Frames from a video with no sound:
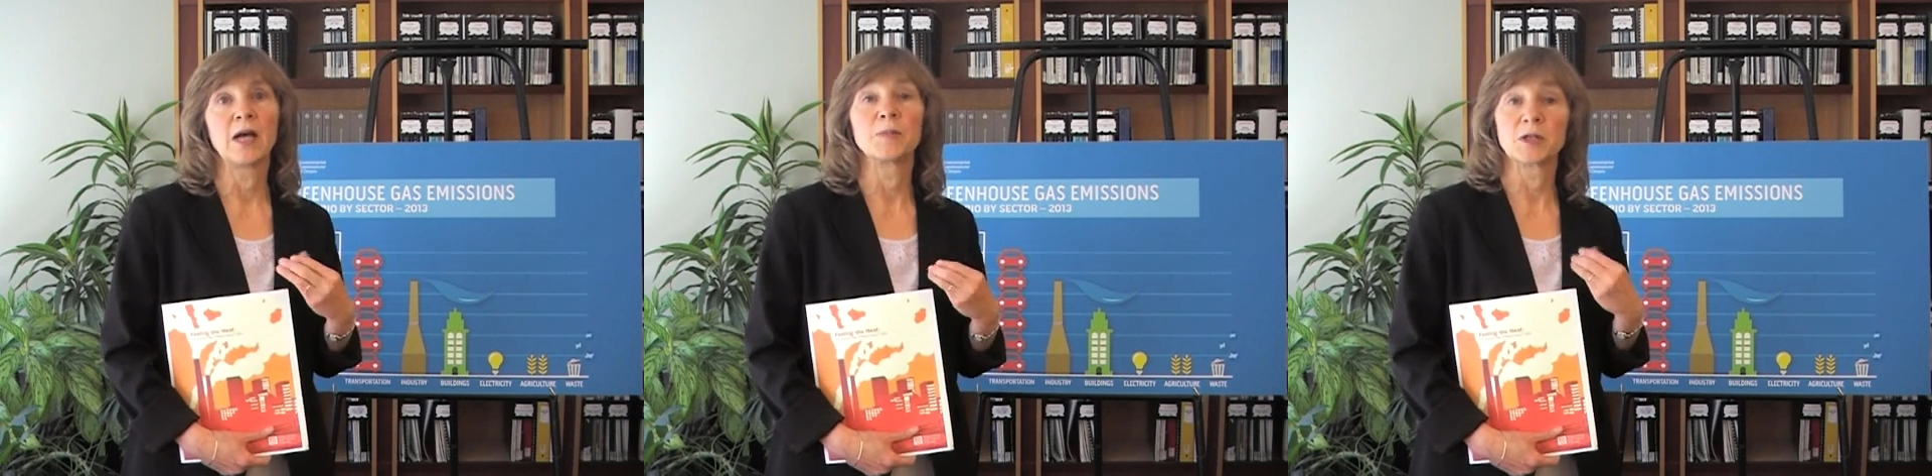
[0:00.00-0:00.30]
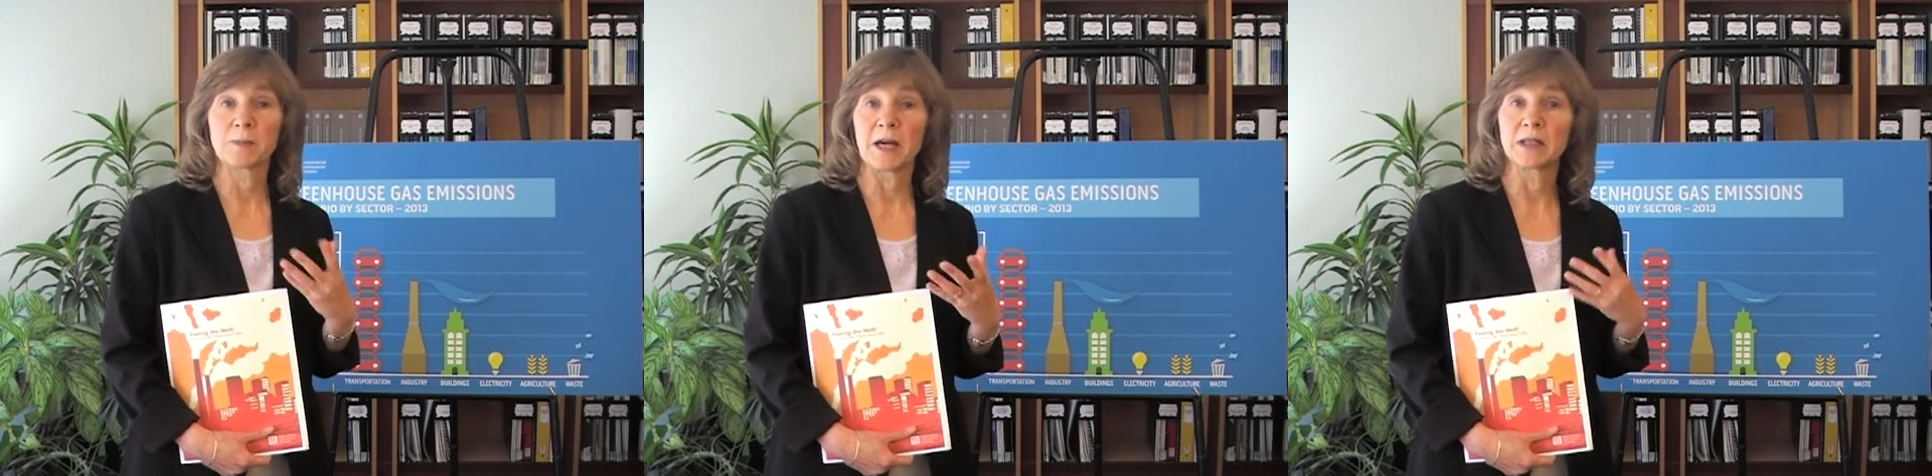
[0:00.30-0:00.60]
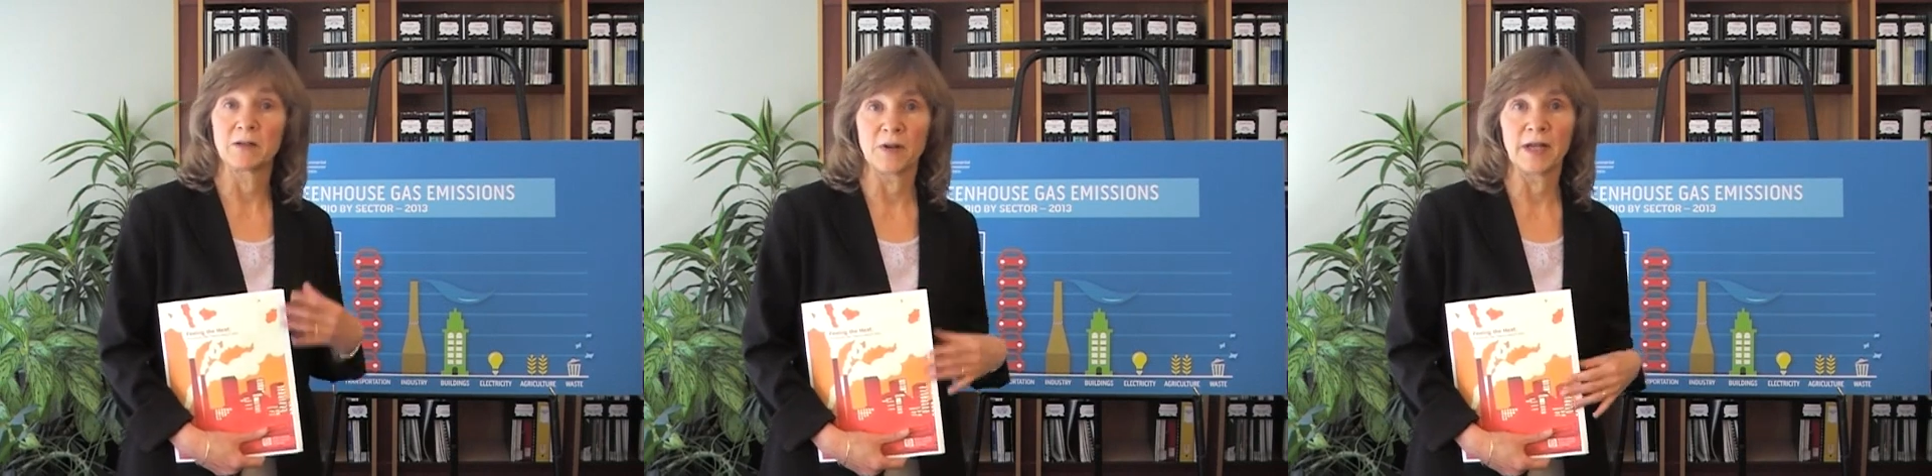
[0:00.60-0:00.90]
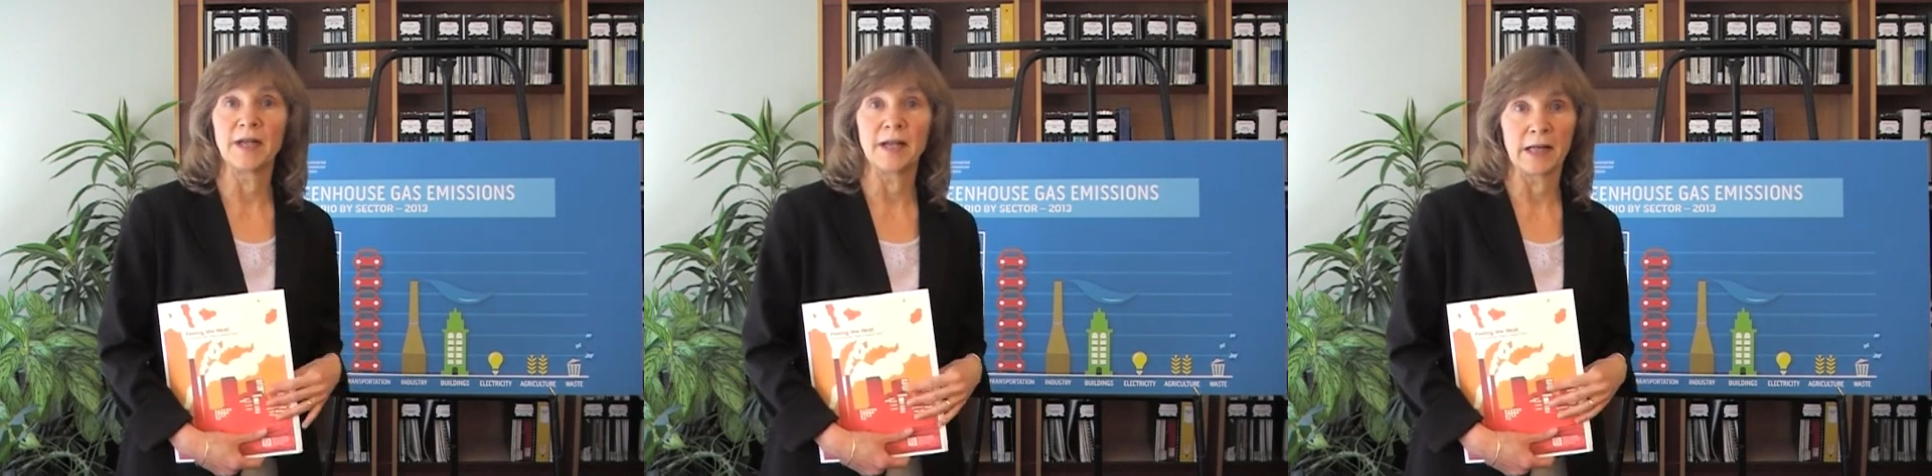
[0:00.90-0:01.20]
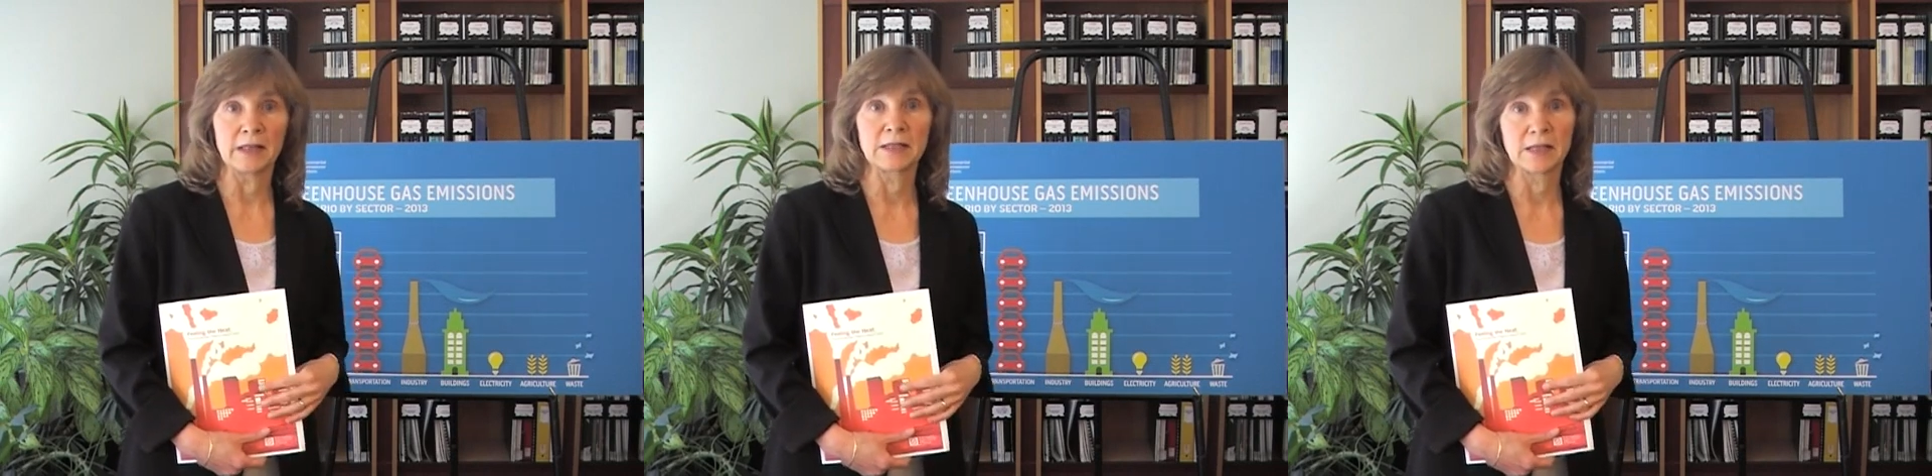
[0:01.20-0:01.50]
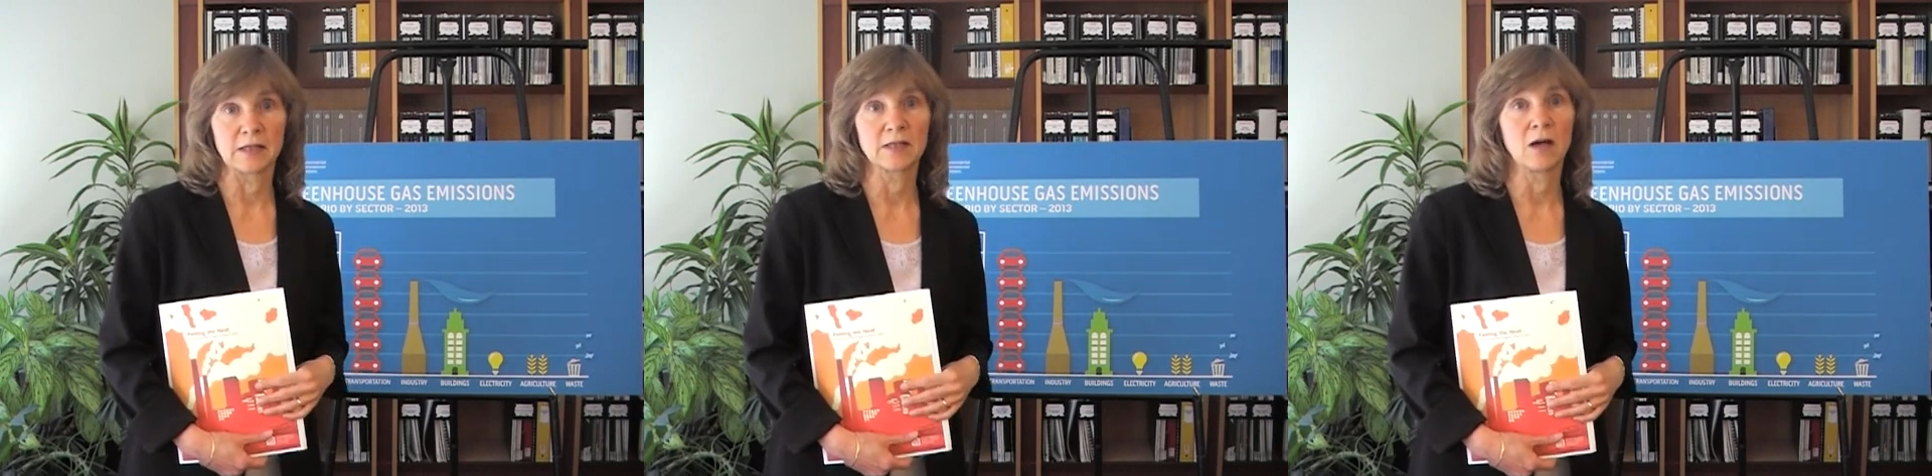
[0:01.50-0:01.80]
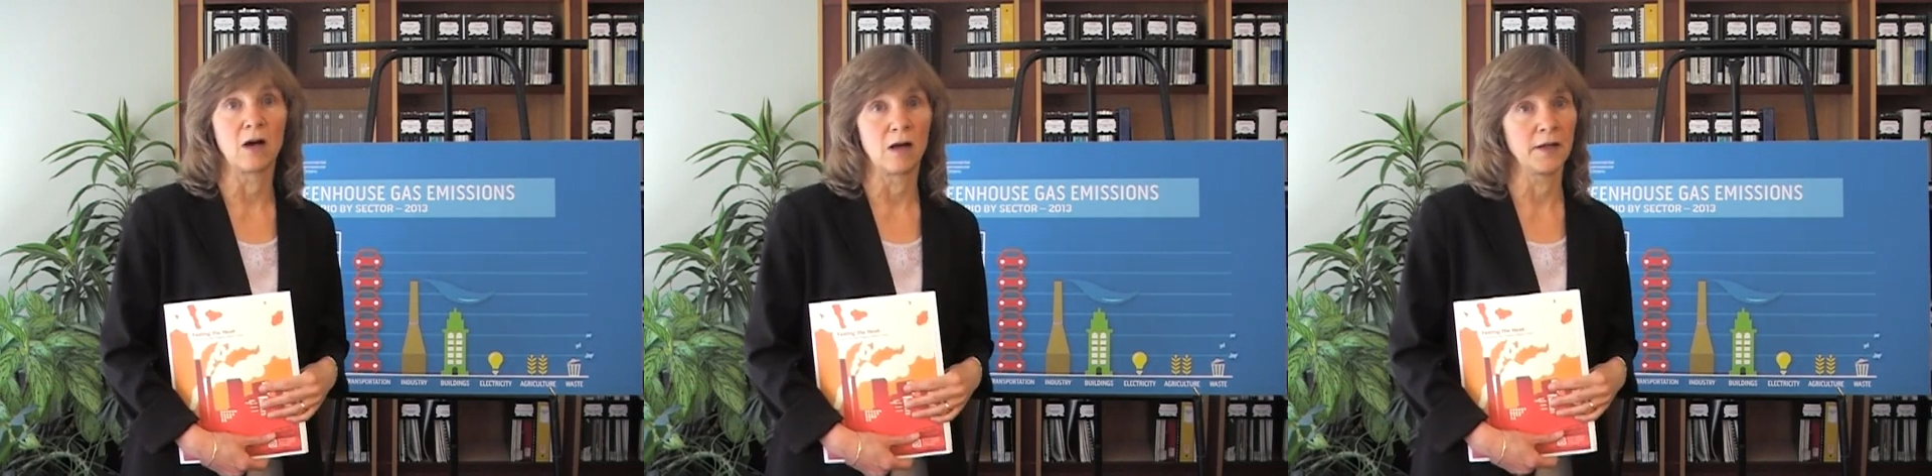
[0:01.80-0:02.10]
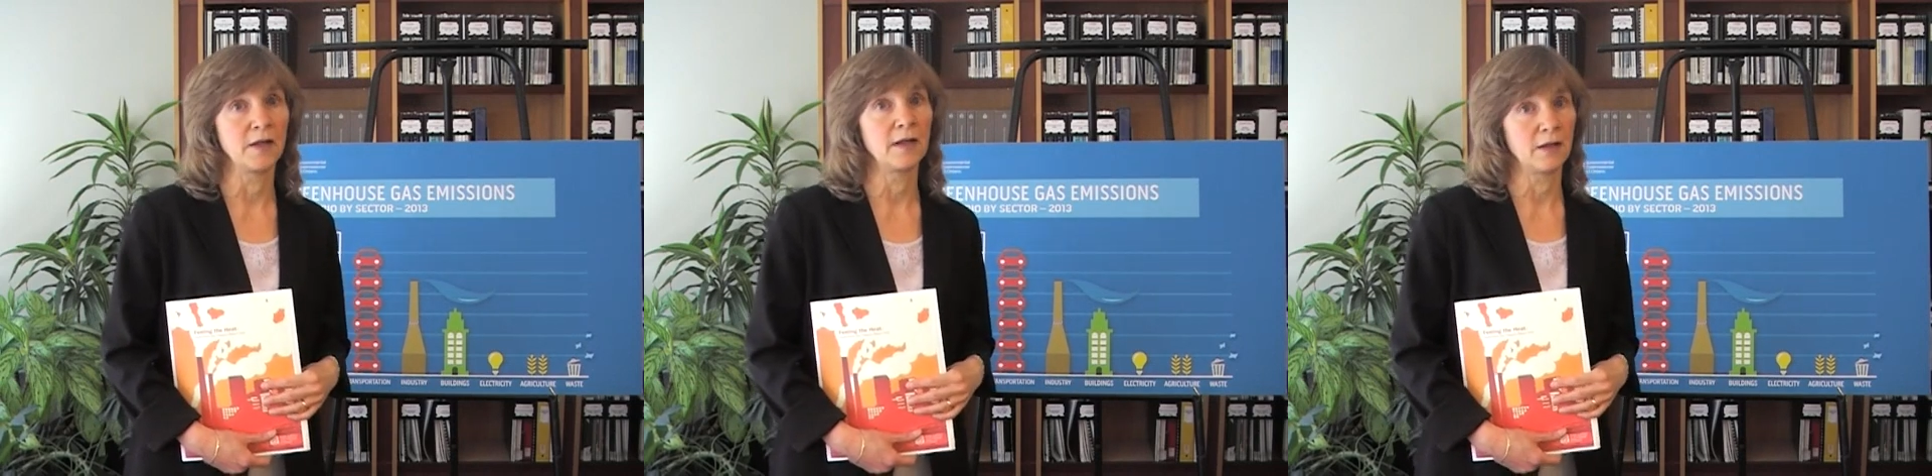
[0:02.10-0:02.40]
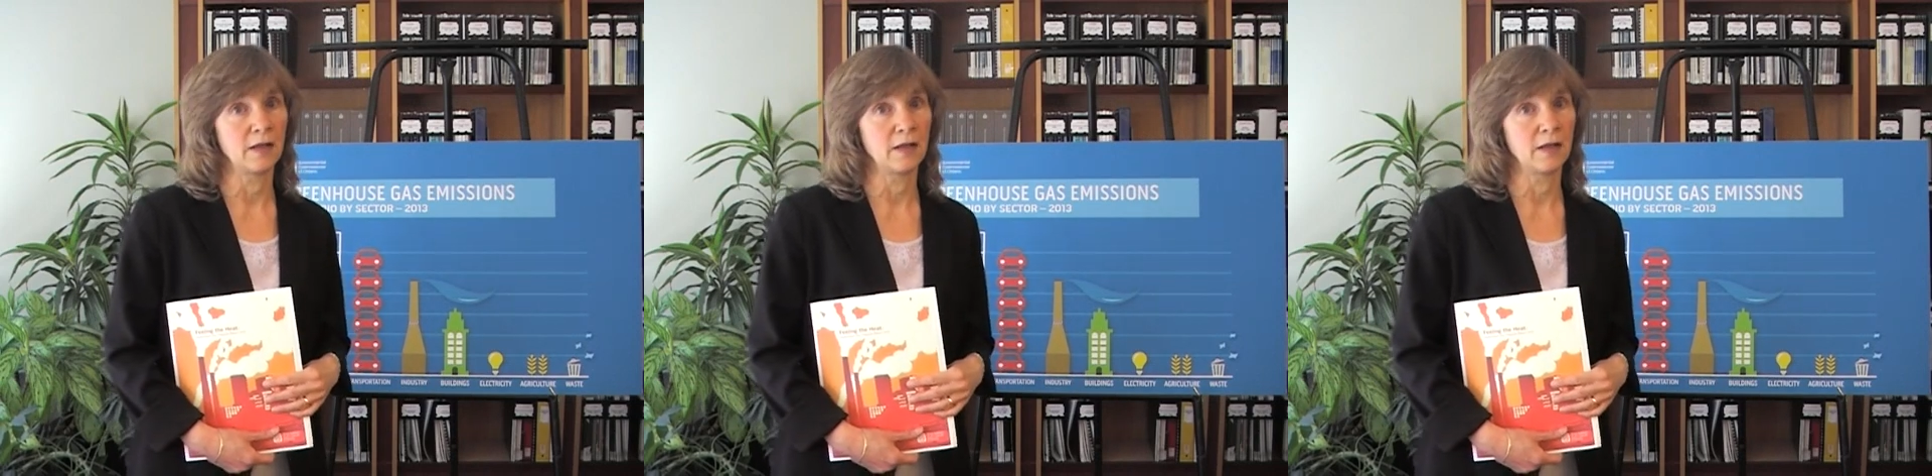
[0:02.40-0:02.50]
perspective and analysis on